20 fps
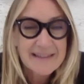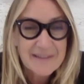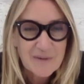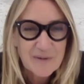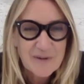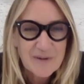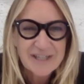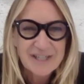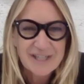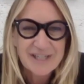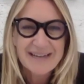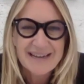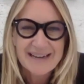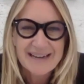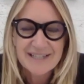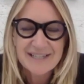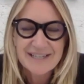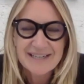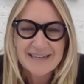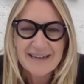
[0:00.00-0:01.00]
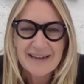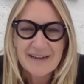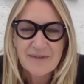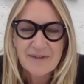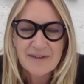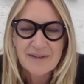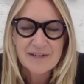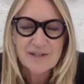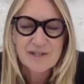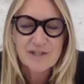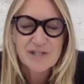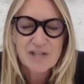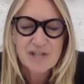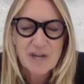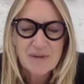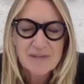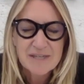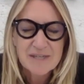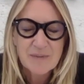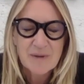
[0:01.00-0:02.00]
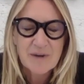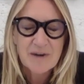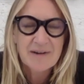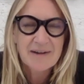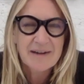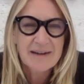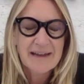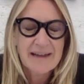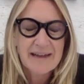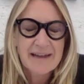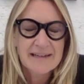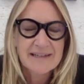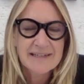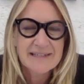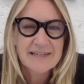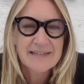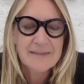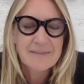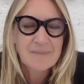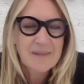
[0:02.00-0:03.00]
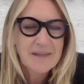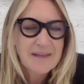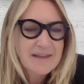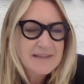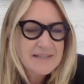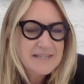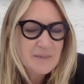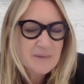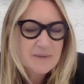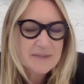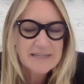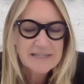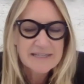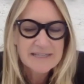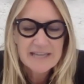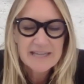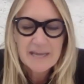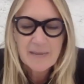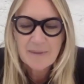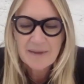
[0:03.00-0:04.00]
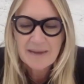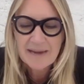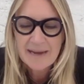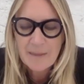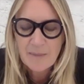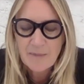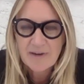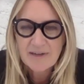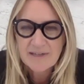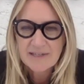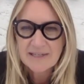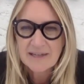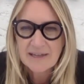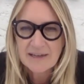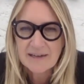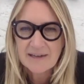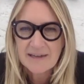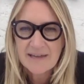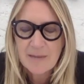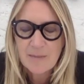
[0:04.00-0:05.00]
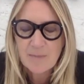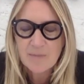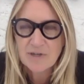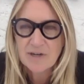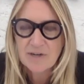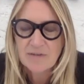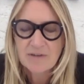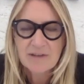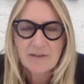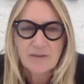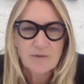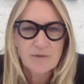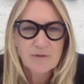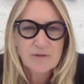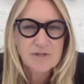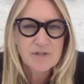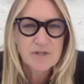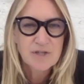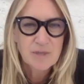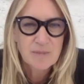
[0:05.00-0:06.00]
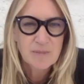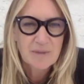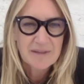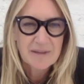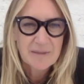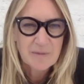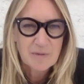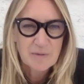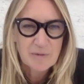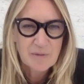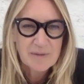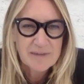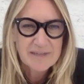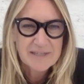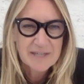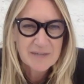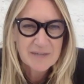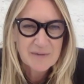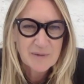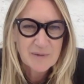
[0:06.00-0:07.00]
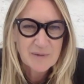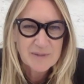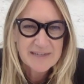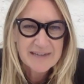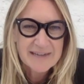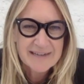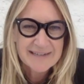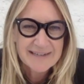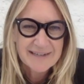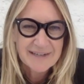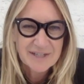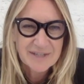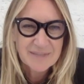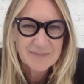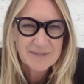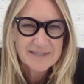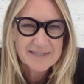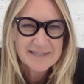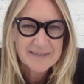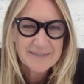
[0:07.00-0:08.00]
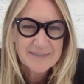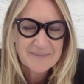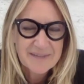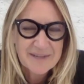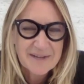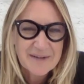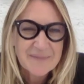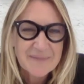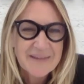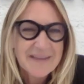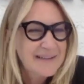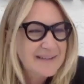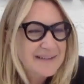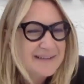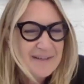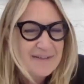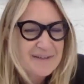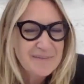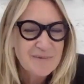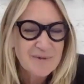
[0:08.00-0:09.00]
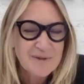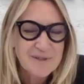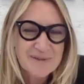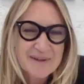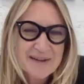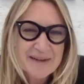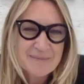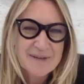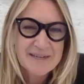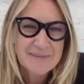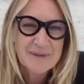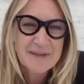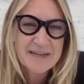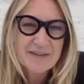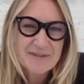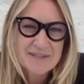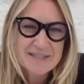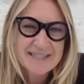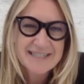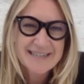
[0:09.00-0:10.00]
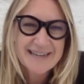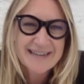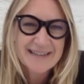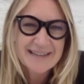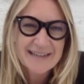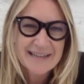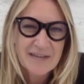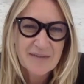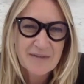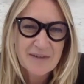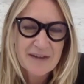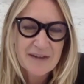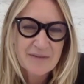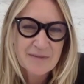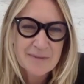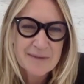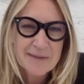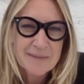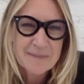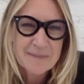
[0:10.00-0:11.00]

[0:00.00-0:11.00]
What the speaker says: the region, actually. I find it so inspiring. And so we need to keep collaborating and keep traveling through Zoom, I think, probably, so that we all stay in touch. But no, nothing more to add, but it's been lovely to chat. Thank you for having me.